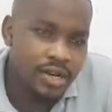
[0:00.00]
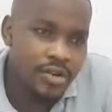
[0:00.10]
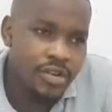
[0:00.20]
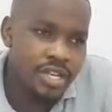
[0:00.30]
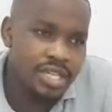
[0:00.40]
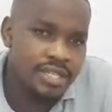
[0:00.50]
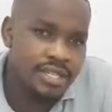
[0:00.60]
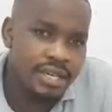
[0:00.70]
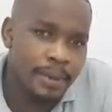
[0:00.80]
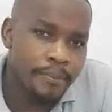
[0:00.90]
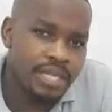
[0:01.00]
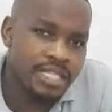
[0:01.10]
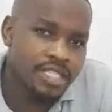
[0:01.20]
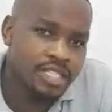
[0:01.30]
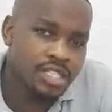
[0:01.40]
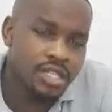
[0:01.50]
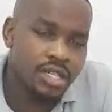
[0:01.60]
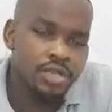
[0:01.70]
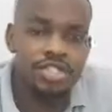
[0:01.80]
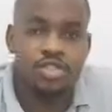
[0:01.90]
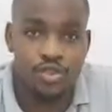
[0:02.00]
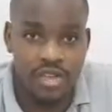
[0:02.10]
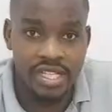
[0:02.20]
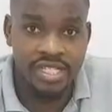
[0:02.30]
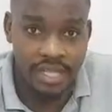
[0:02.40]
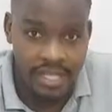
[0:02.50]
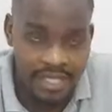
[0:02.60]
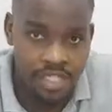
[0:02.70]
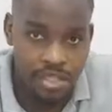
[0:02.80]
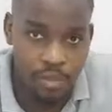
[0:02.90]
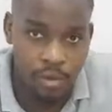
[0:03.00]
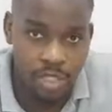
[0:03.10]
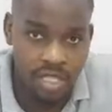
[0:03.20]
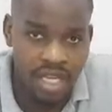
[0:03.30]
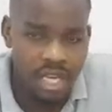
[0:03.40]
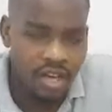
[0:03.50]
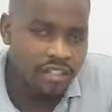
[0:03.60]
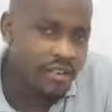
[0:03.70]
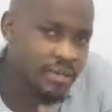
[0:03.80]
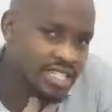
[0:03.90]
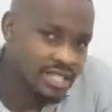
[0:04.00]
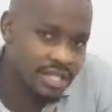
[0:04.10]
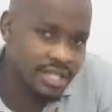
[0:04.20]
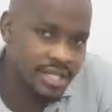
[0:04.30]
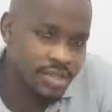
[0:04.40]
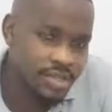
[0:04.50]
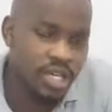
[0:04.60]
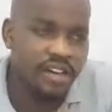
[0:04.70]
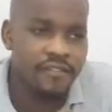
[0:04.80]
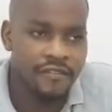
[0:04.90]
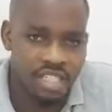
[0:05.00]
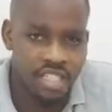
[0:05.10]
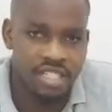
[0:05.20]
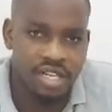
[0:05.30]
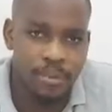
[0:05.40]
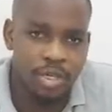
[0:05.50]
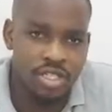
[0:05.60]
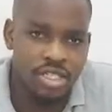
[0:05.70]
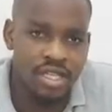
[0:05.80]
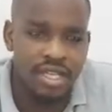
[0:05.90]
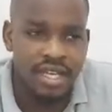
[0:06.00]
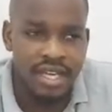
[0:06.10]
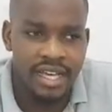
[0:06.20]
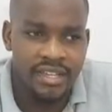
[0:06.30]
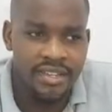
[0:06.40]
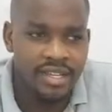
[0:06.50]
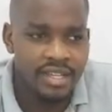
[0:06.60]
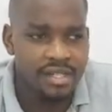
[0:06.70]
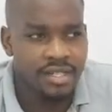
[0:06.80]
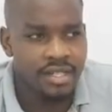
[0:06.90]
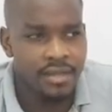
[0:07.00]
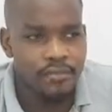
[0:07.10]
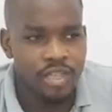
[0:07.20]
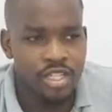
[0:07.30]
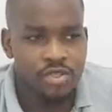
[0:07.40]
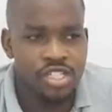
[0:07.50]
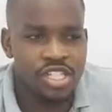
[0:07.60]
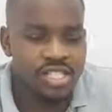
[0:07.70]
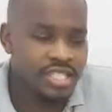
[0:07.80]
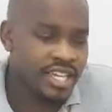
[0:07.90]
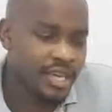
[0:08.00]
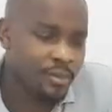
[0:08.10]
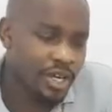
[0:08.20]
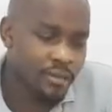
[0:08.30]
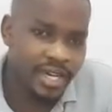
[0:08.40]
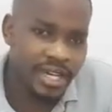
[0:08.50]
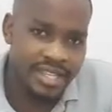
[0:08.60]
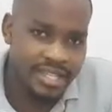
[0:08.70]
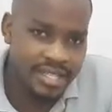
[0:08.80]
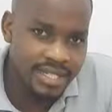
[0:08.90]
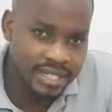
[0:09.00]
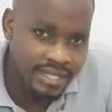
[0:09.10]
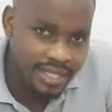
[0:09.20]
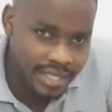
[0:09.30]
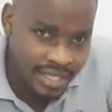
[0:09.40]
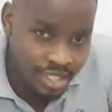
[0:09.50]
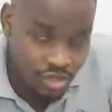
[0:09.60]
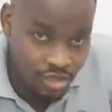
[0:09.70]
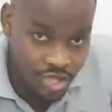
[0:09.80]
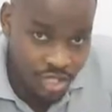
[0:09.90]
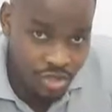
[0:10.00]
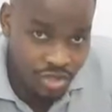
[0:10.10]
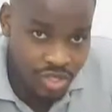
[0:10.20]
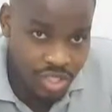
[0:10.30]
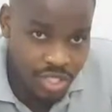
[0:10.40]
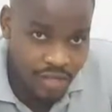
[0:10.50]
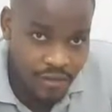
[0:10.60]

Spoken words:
creates the ability, it creates heat in your body. However much this heat, we have heat in our body, I think it reaches a time whereby this heat gets to reduce